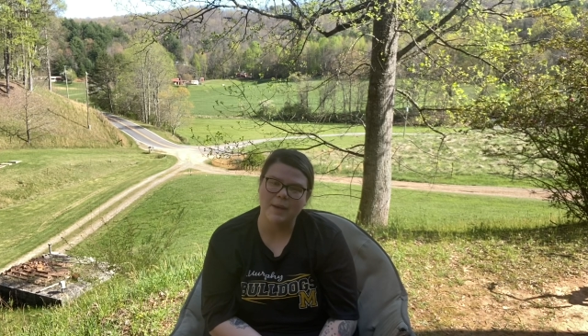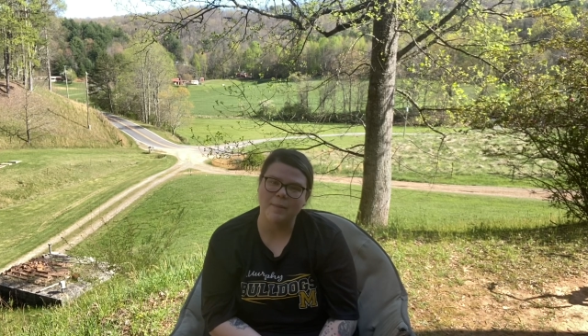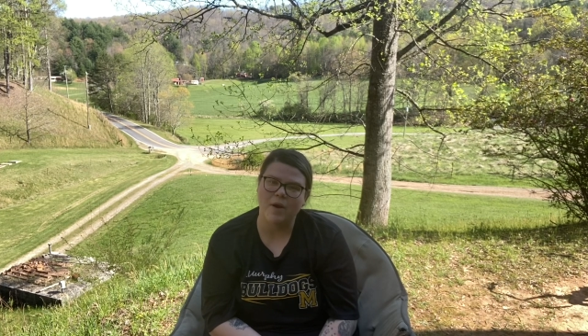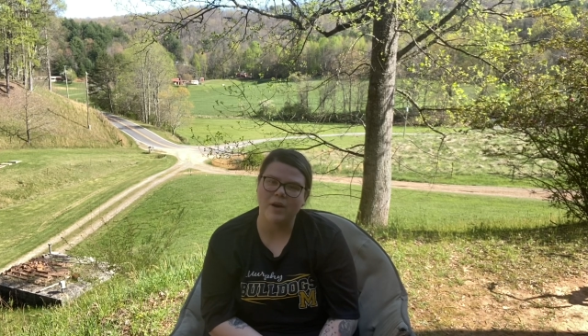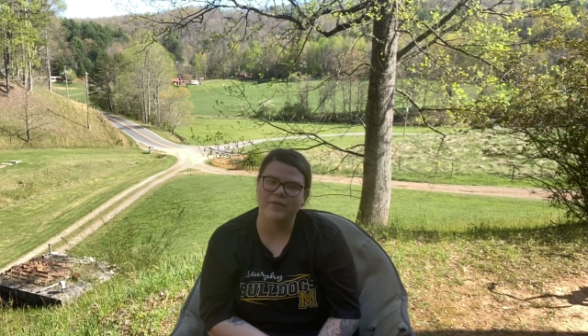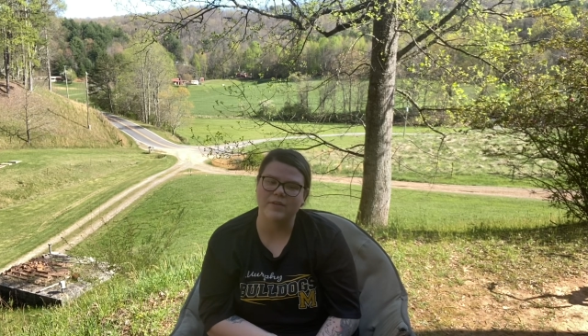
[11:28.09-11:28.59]
a
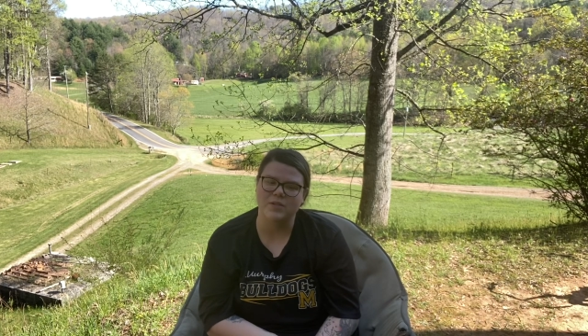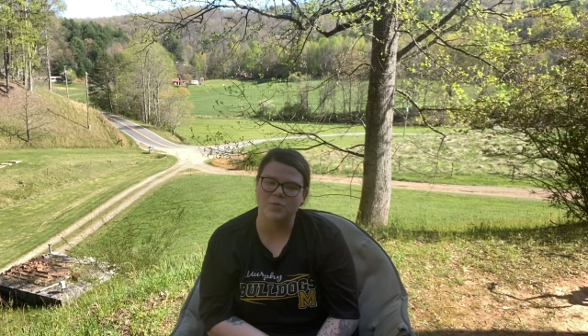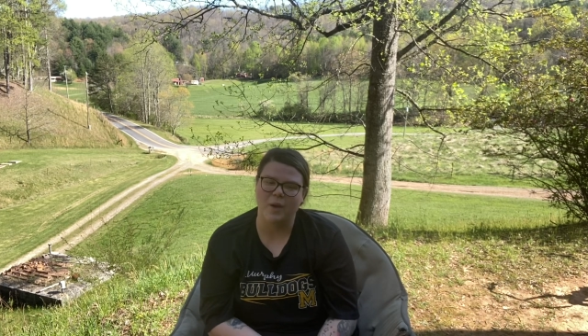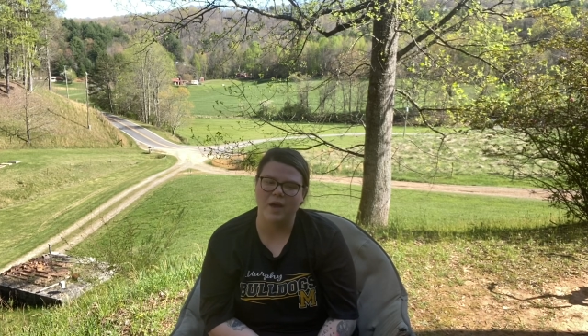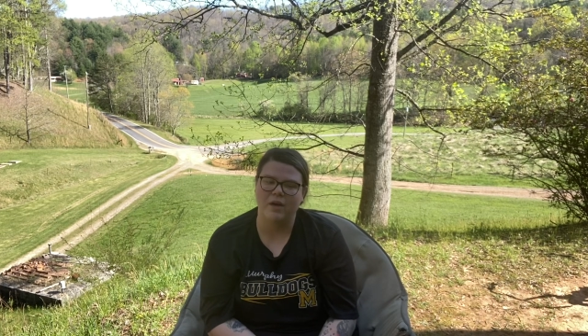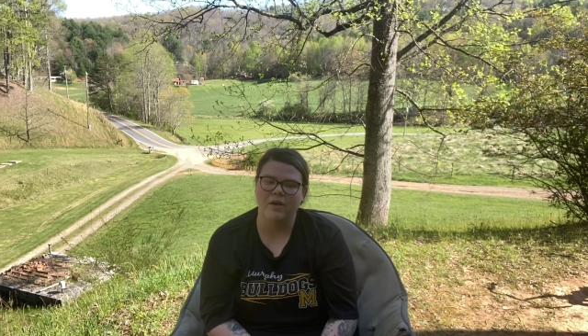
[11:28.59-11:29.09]
part of it as
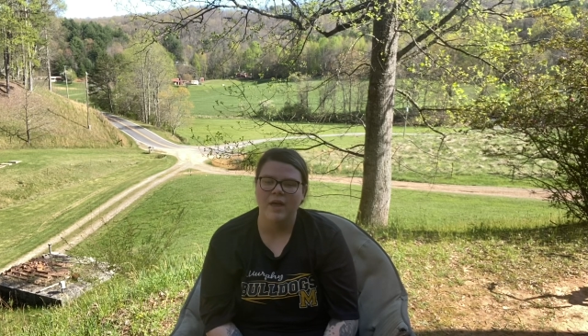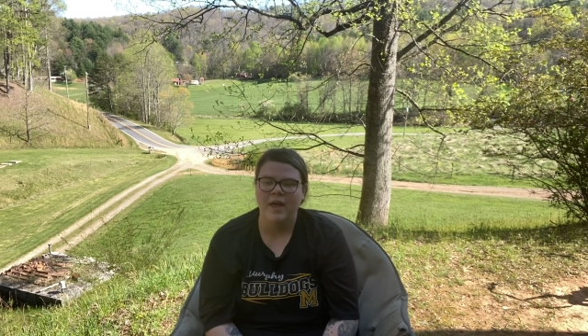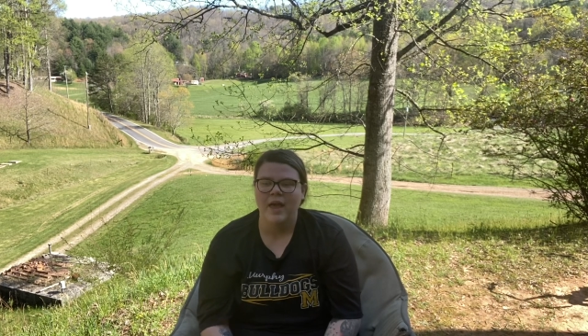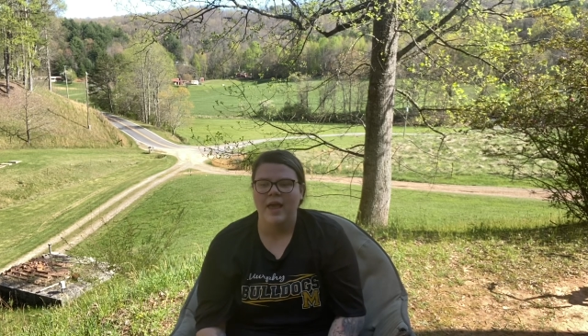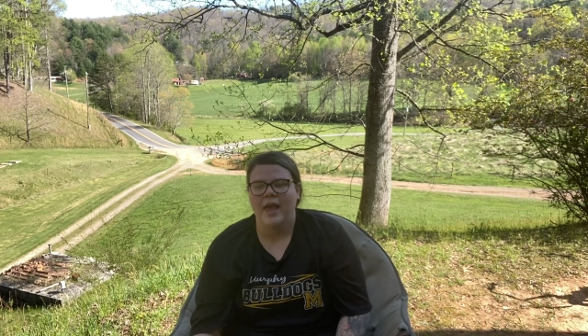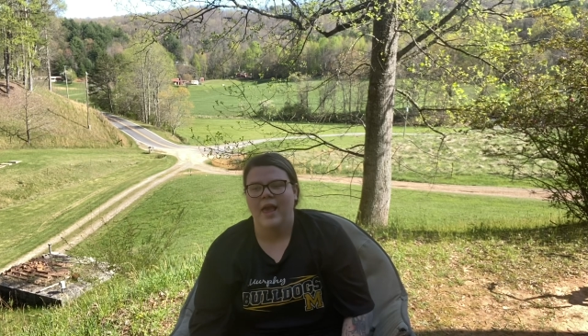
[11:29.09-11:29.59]
well,
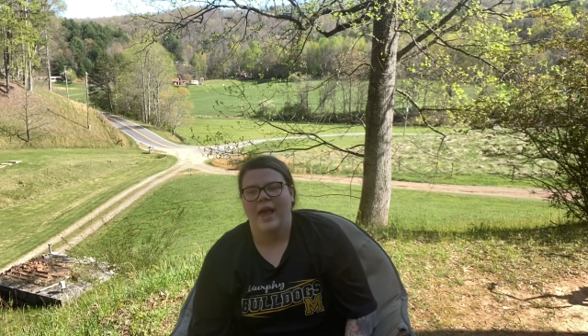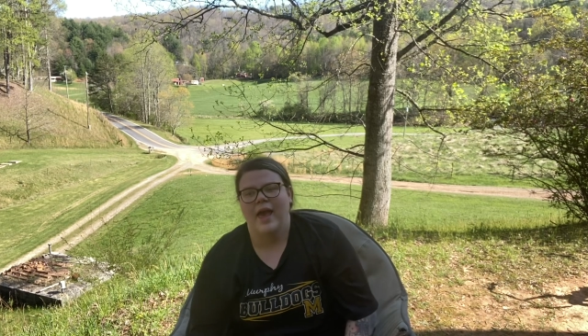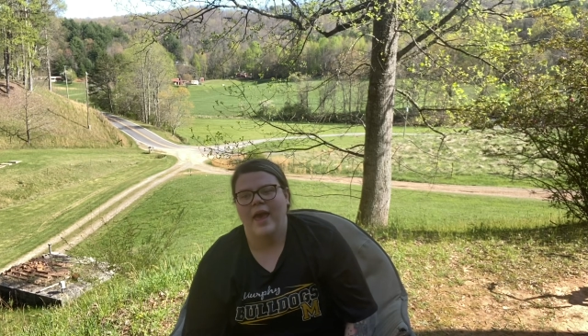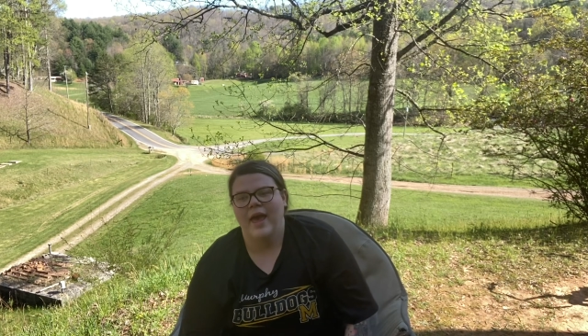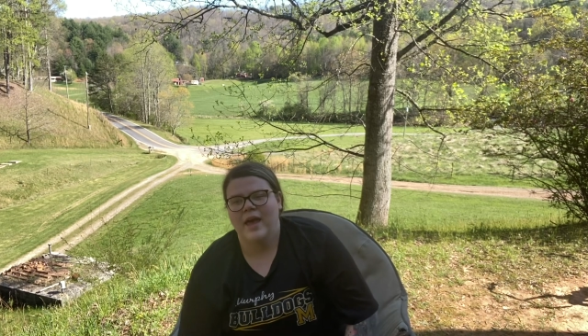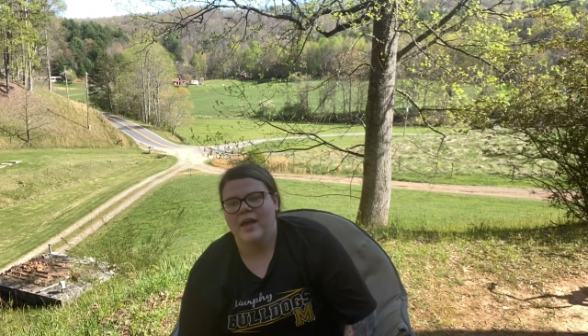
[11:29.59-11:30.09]

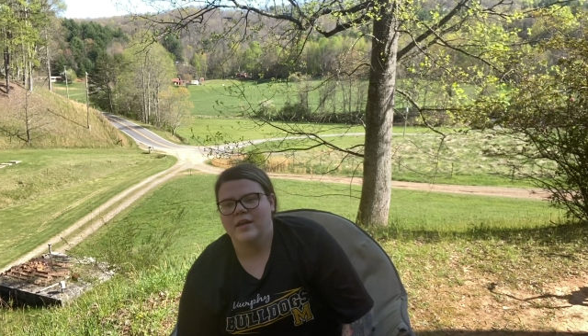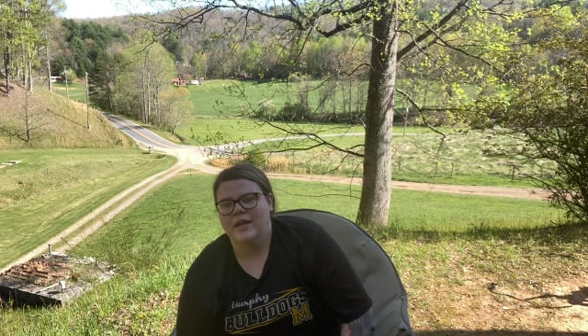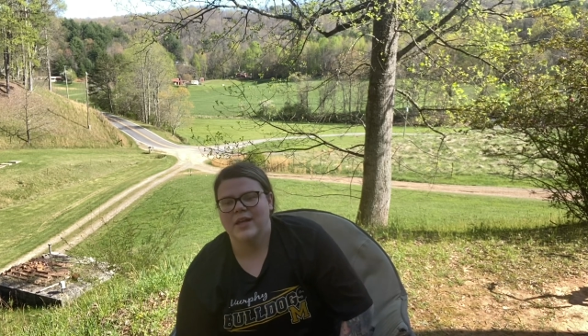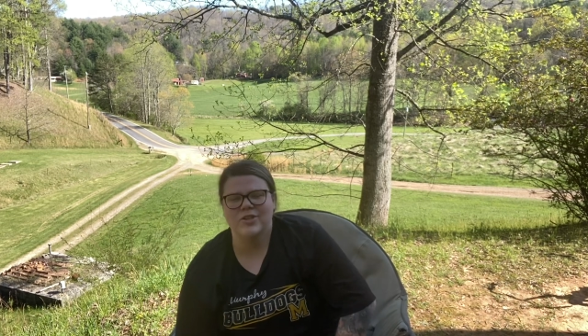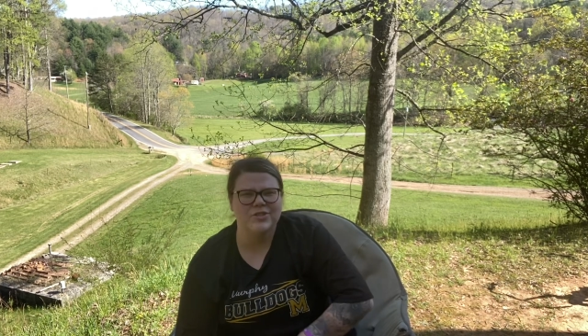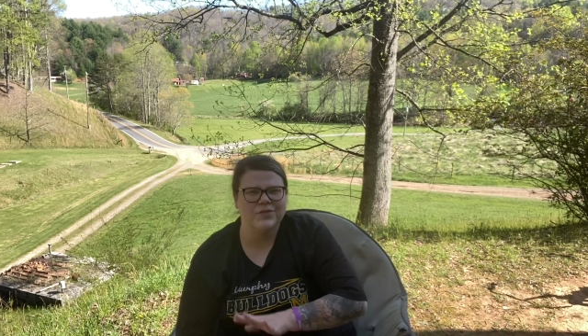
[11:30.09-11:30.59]
and
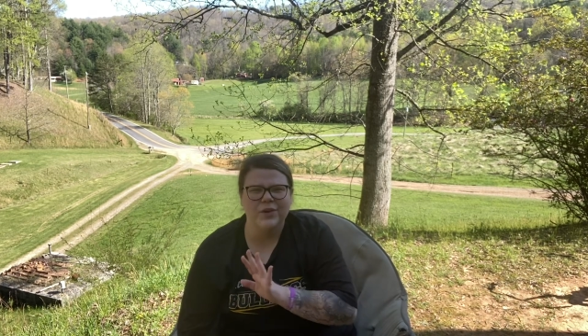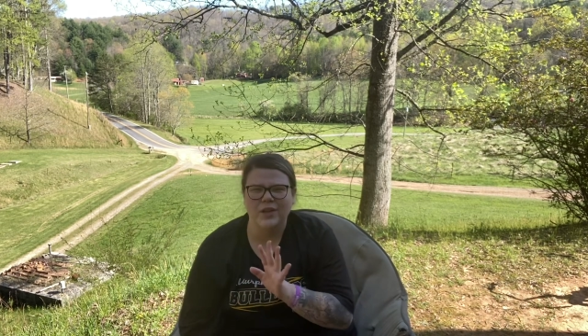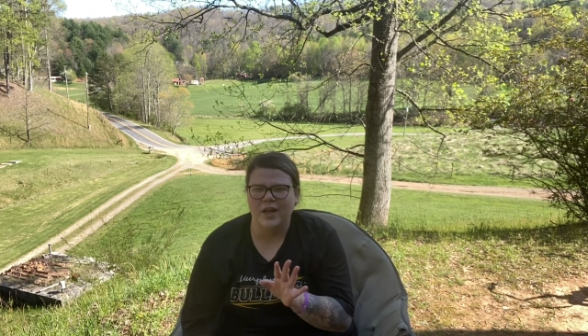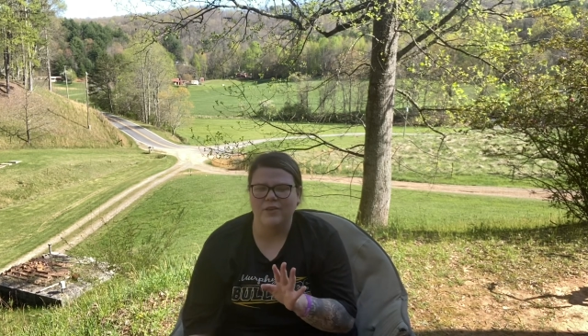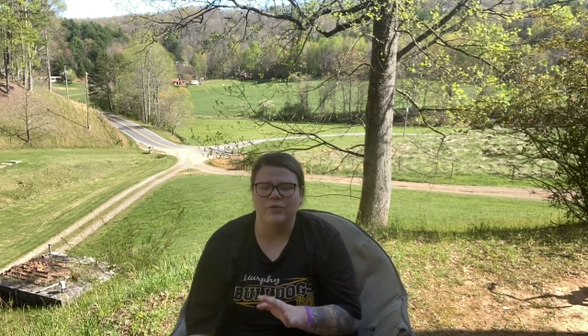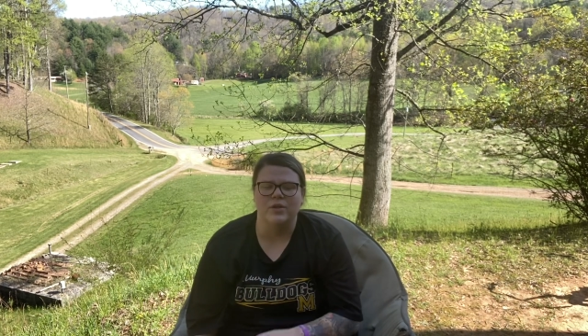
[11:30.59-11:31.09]
just for a
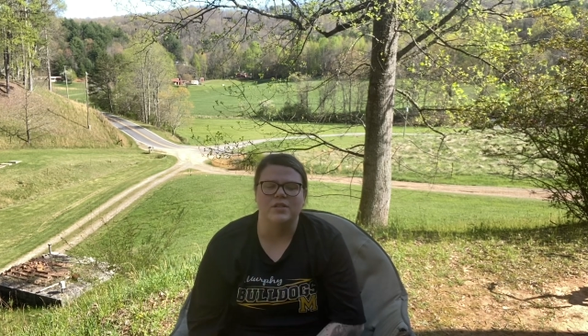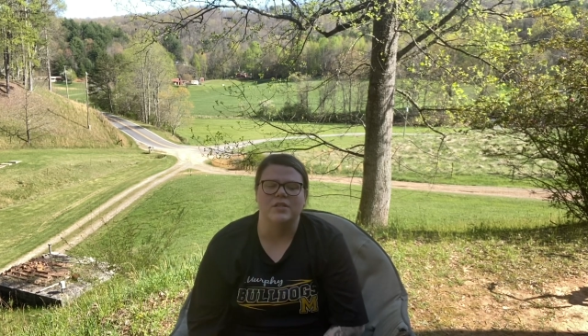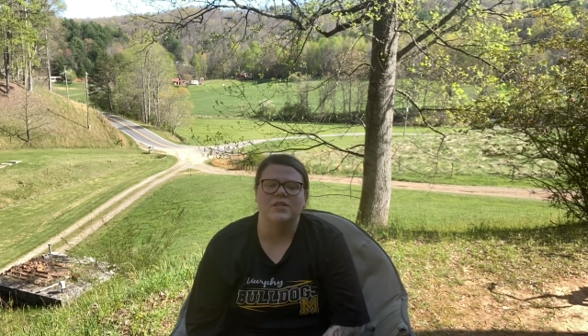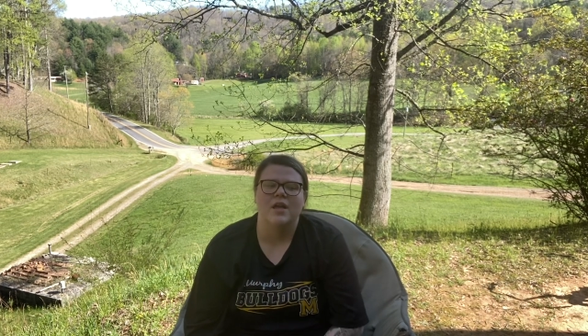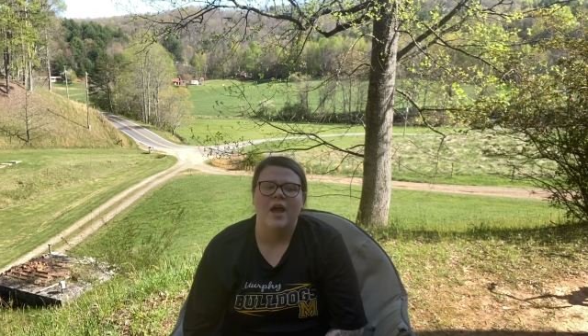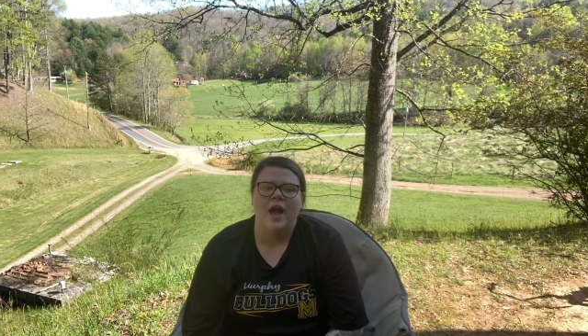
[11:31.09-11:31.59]
lot of reasons.